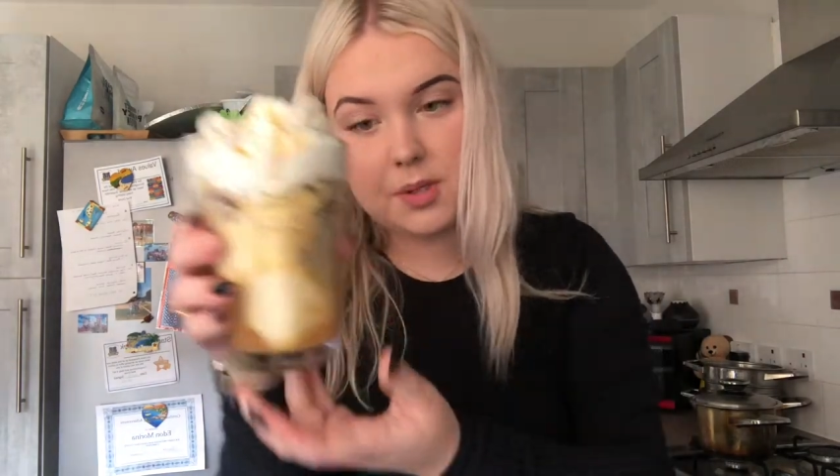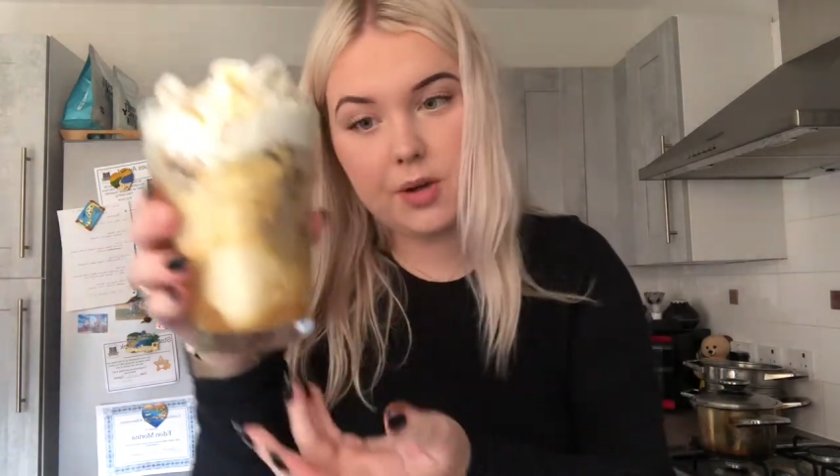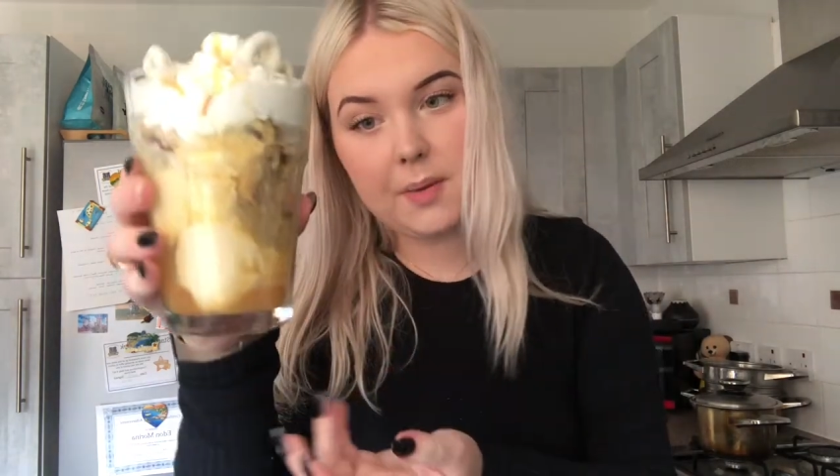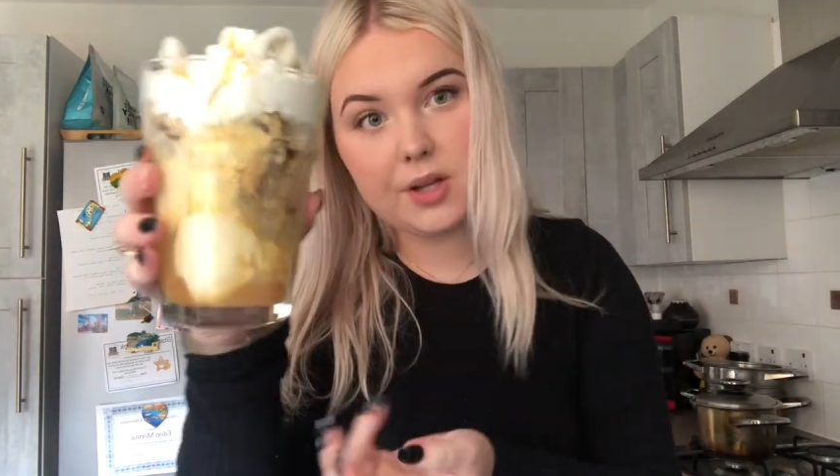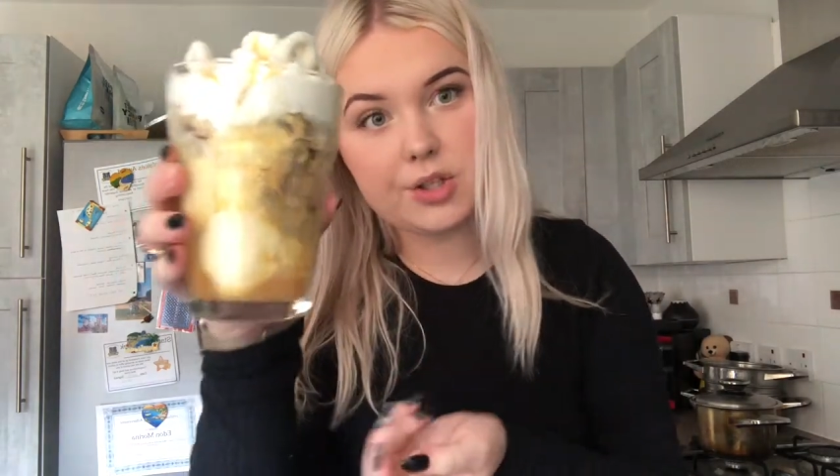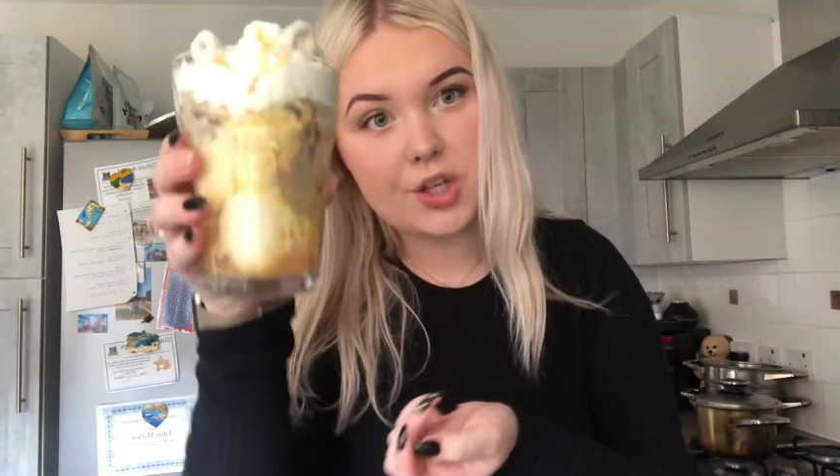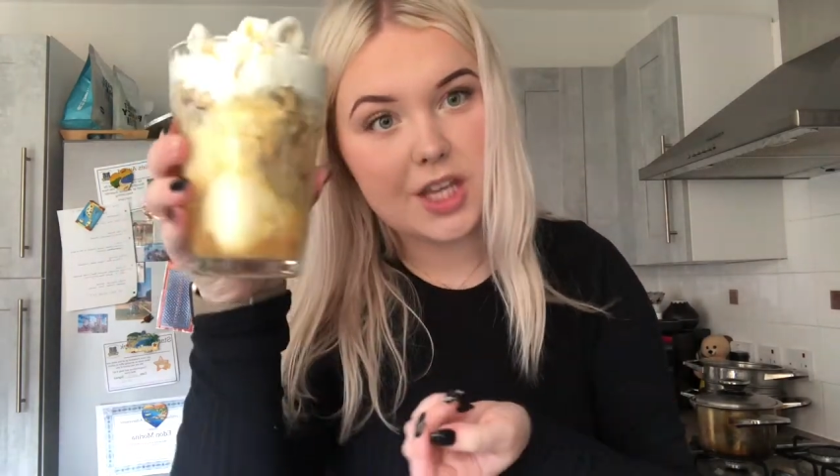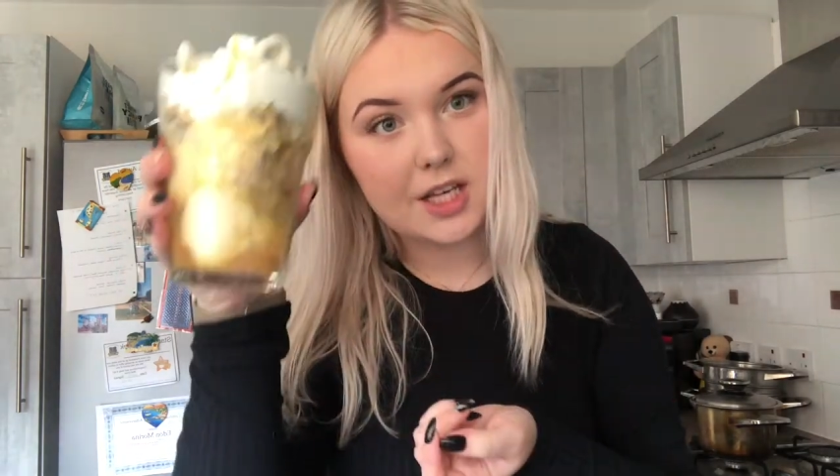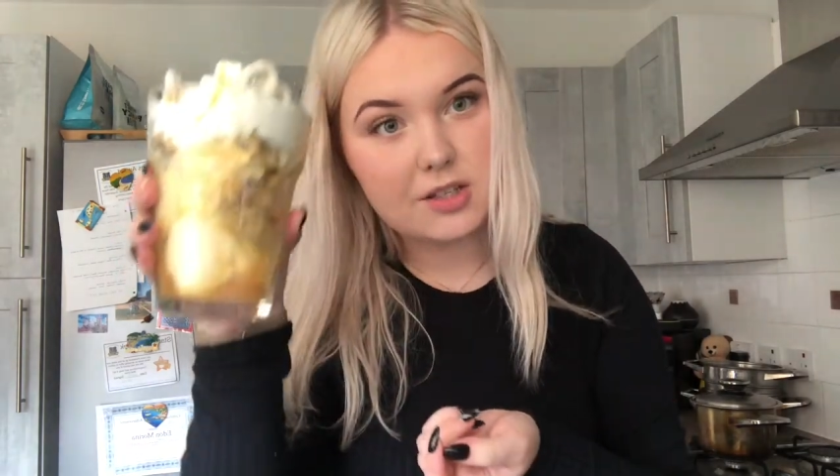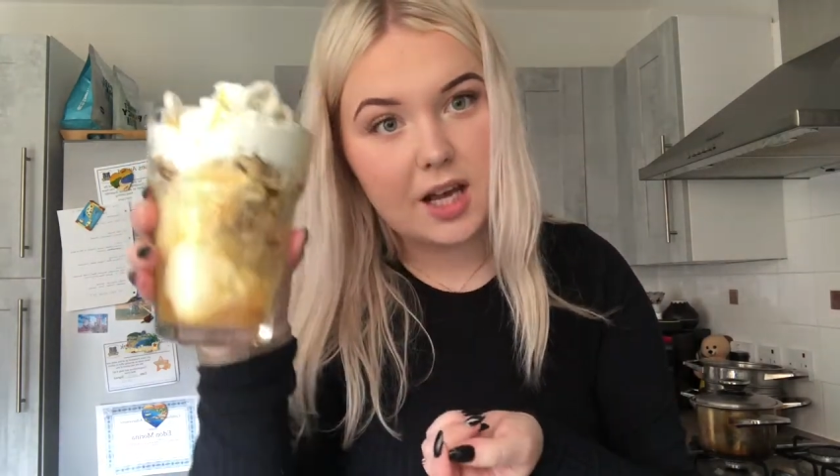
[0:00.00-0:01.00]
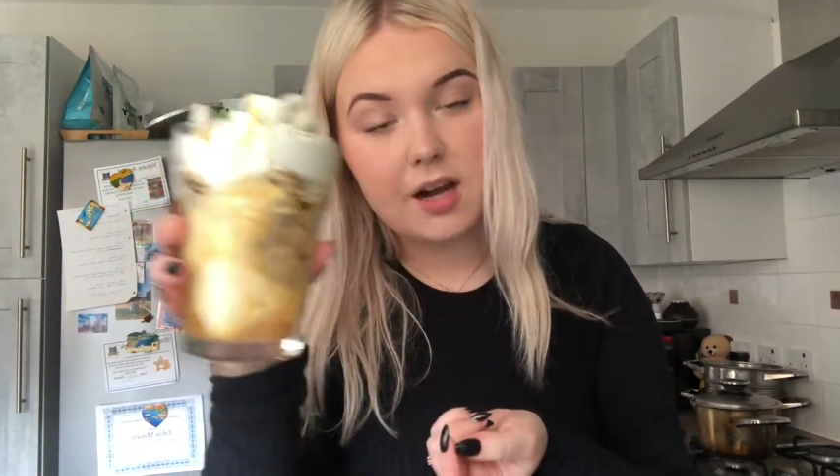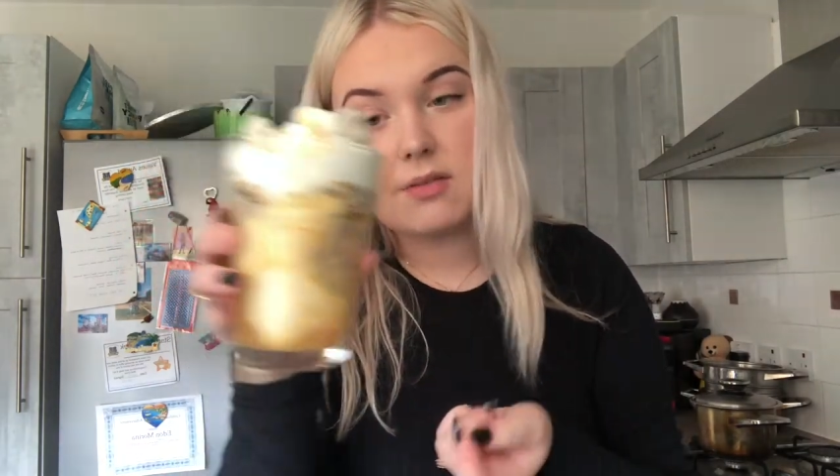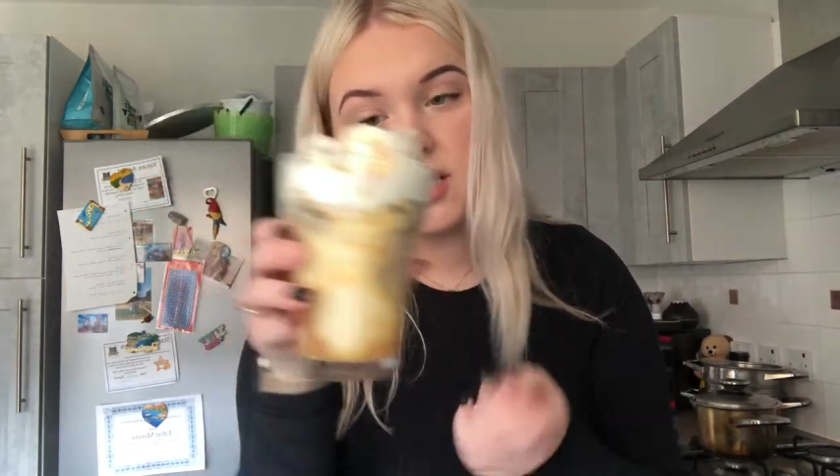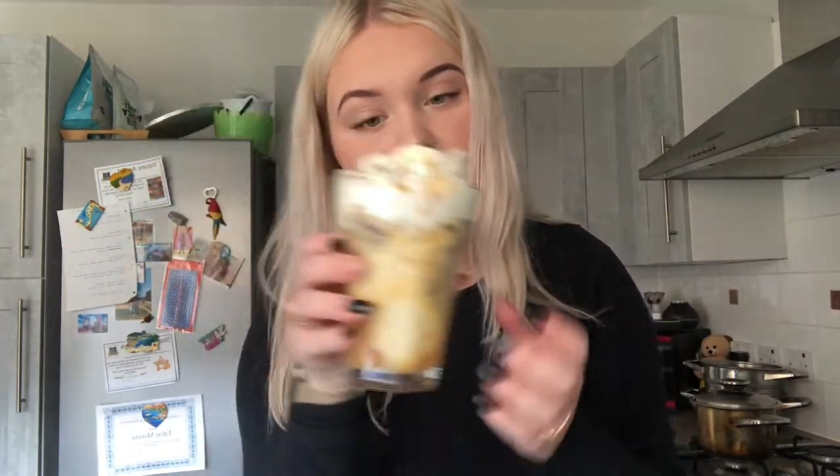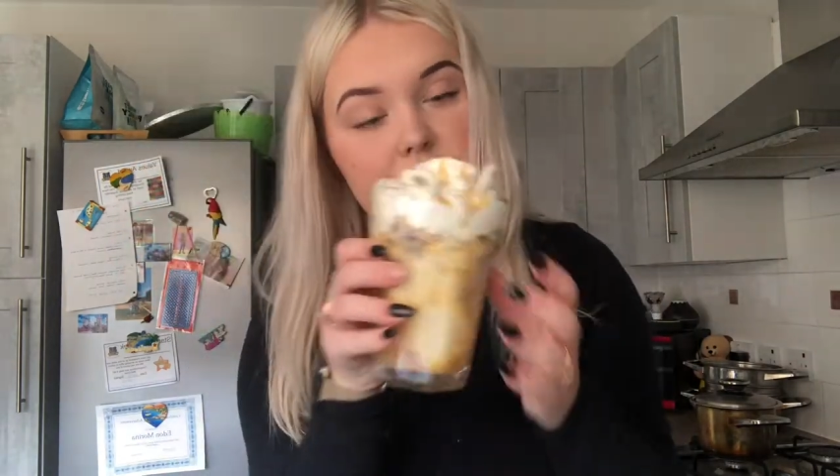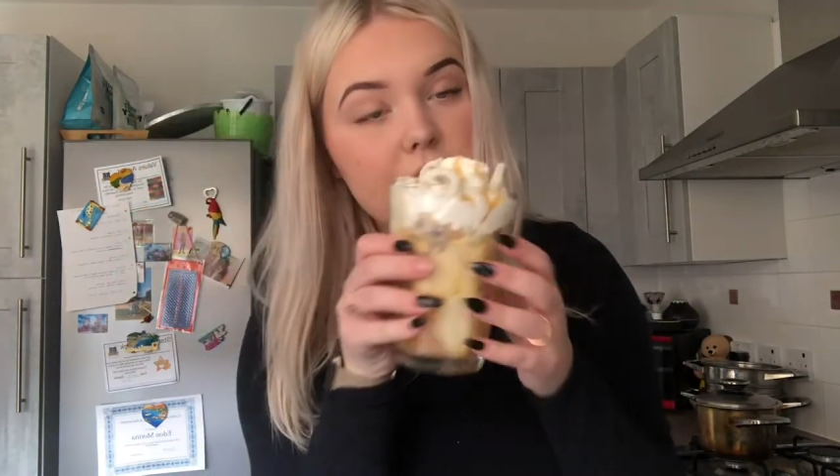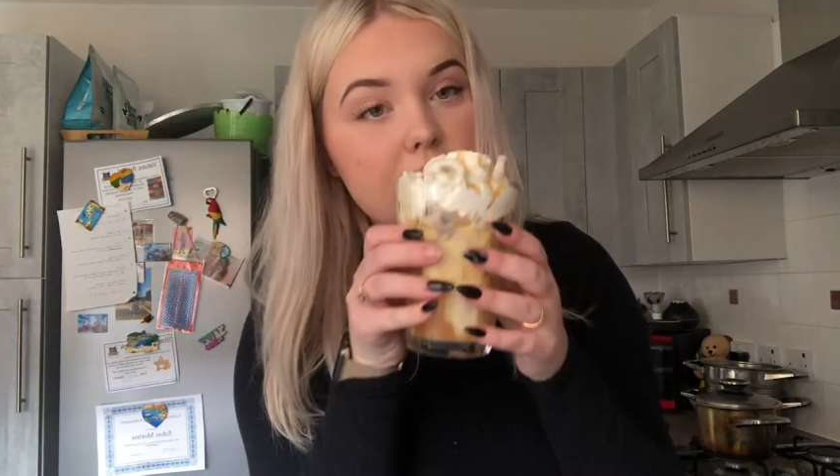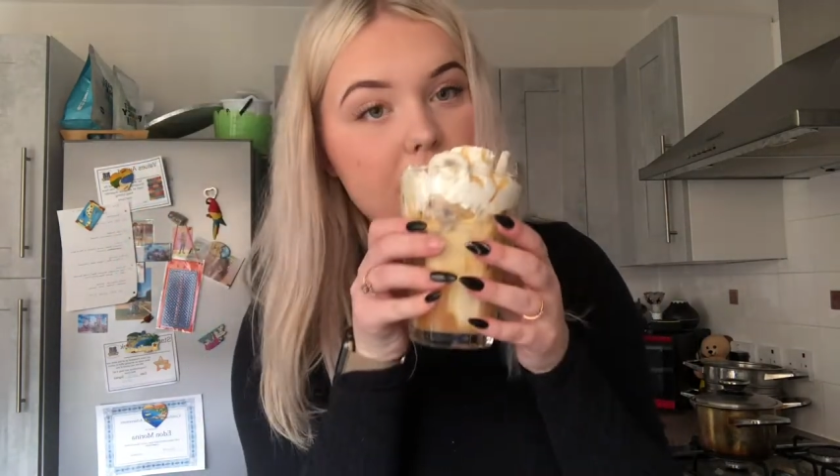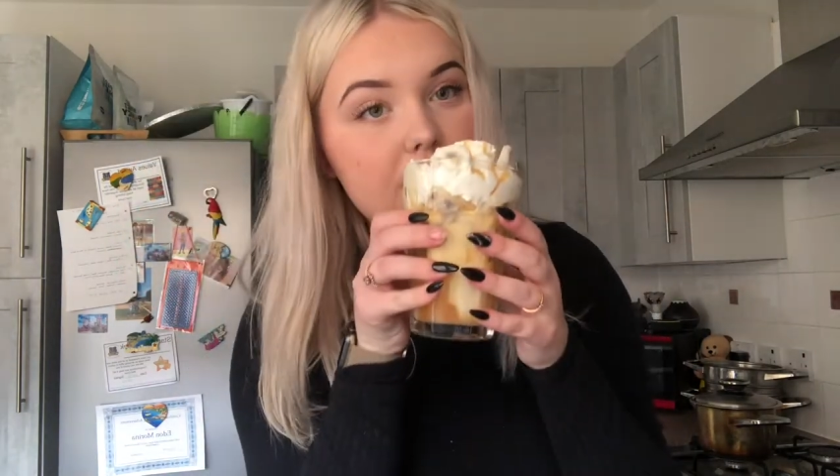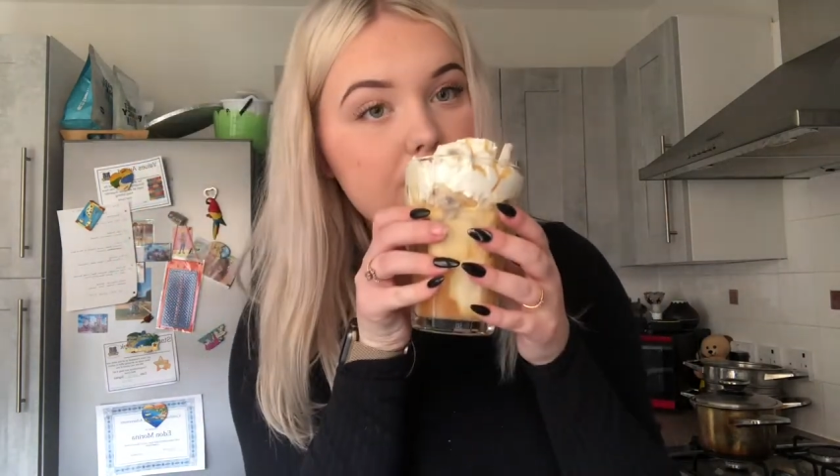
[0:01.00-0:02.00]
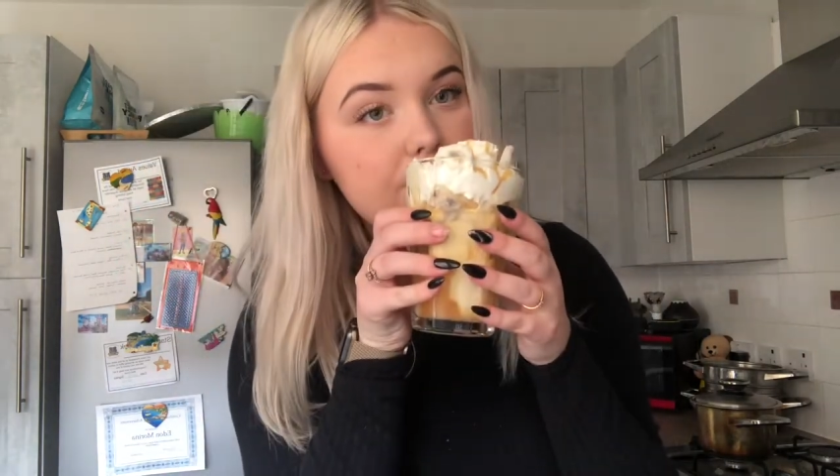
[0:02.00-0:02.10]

got about 2,000 calories in just this.